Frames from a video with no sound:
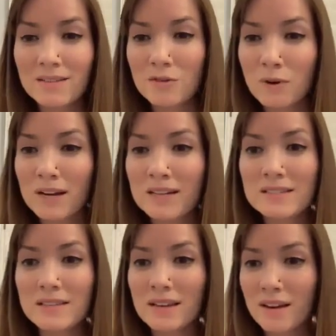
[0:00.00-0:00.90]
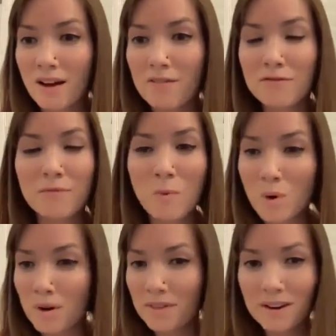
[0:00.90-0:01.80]
Grace enough,
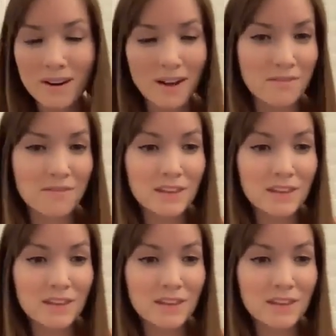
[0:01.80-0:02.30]
more than enough.